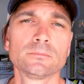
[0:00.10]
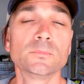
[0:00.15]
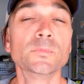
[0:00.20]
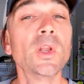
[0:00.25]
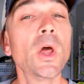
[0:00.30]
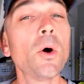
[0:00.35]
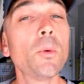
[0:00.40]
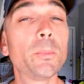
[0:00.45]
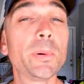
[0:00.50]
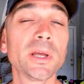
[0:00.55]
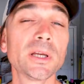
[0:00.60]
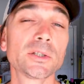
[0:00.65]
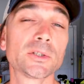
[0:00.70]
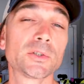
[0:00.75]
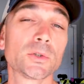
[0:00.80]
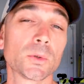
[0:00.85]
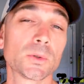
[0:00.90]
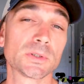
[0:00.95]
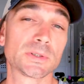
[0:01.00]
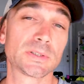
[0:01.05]
No pink
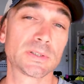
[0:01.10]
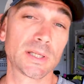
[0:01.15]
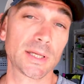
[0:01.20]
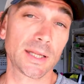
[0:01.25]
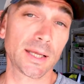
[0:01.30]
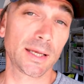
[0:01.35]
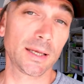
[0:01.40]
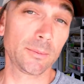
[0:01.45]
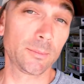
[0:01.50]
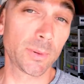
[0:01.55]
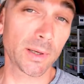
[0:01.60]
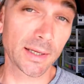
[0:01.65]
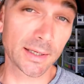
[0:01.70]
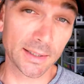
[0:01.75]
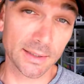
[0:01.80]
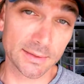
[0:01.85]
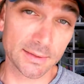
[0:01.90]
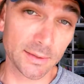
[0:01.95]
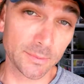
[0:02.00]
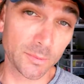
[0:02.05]
shorts today, but I
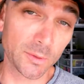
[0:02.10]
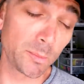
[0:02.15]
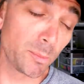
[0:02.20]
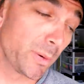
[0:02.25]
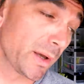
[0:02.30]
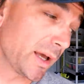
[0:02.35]
got something